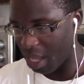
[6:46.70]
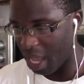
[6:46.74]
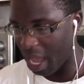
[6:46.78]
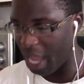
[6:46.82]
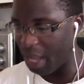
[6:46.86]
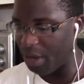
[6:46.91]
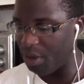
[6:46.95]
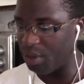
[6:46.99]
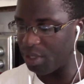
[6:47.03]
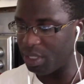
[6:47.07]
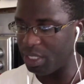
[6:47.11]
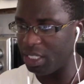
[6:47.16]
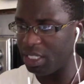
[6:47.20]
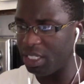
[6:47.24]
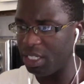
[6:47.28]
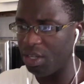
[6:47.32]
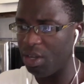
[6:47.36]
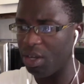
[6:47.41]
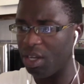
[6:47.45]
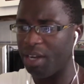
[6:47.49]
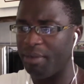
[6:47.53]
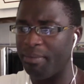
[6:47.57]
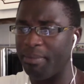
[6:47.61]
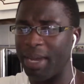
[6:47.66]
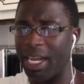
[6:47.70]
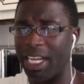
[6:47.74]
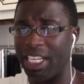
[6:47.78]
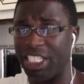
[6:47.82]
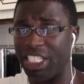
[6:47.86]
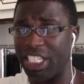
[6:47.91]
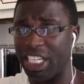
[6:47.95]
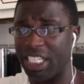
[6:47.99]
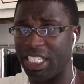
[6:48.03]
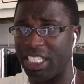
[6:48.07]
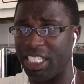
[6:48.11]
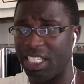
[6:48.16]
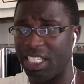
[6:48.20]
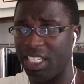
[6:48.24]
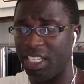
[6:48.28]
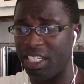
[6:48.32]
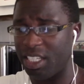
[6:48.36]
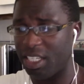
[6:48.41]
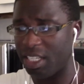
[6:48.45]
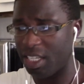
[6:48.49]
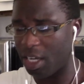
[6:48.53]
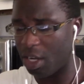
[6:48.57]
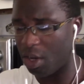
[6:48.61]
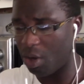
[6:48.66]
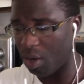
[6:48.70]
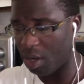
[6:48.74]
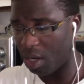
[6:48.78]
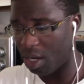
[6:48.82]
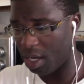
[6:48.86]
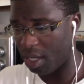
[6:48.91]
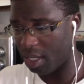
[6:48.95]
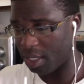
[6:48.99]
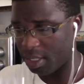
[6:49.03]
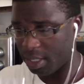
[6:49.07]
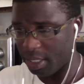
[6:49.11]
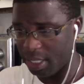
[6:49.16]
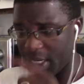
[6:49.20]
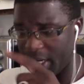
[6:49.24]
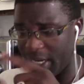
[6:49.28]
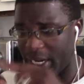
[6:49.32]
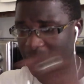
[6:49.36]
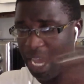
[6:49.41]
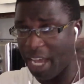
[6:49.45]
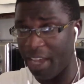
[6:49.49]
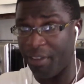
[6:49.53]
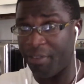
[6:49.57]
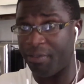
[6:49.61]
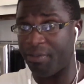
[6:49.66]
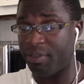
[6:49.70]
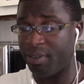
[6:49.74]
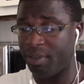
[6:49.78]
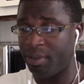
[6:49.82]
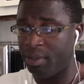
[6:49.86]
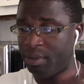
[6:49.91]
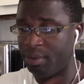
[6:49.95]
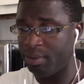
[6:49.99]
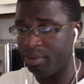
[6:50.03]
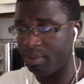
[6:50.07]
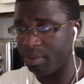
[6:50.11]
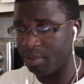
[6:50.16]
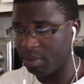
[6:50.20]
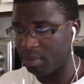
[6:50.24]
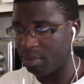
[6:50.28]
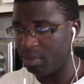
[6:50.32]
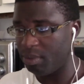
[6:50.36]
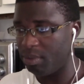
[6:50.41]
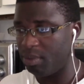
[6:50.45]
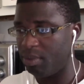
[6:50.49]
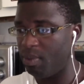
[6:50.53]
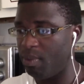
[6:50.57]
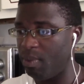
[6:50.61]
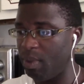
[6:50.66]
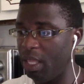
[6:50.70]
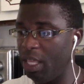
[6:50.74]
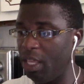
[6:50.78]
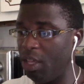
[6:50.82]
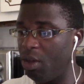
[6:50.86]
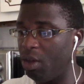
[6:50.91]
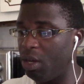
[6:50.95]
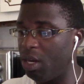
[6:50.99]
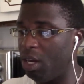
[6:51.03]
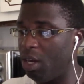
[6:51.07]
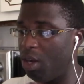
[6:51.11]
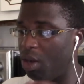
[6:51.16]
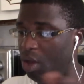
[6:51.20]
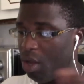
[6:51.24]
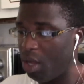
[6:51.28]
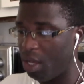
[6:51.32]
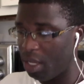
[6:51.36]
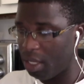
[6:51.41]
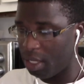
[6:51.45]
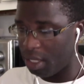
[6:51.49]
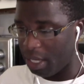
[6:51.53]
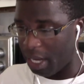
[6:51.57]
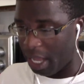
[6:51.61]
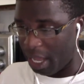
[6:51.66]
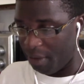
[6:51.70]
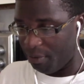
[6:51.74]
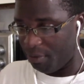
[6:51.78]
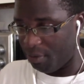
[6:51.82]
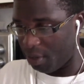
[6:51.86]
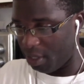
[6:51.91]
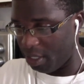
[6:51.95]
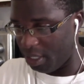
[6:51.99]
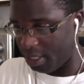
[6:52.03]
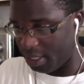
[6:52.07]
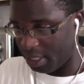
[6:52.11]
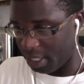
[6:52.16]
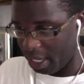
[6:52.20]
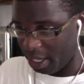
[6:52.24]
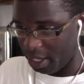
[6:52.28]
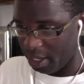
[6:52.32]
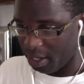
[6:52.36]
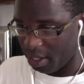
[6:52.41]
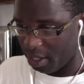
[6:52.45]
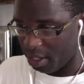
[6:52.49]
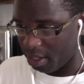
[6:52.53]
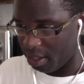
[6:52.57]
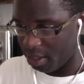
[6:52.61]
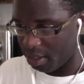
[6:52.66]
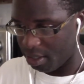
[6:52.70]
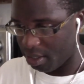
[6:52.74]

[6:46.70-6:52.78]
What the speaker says: I noticed he got a machete, a cutlass, a knife. He got a long knife on his side there.